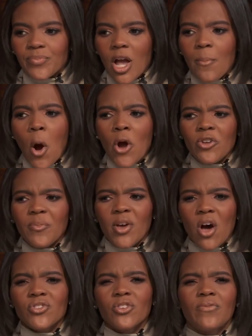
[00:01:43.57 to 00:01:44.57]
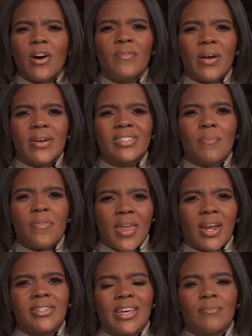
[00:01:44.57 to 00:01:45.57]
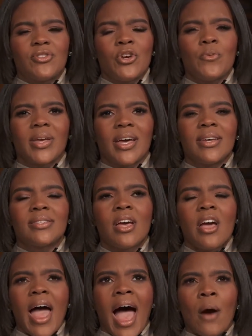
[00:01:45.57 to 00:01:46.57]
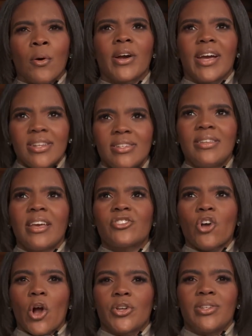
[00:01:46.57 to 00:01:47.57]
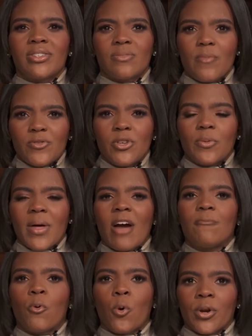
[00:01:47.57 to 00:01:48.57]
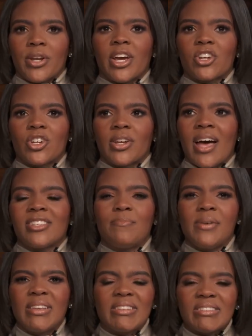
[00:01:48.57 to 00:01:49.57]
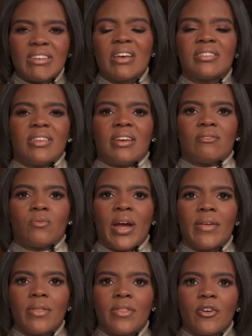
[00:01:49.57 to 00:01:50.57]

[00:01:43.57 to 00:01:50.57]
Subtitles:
a part of me also felt very sympathetic to him too, because our instincts are to dismiss people that have porn addiction as being disgusting, right?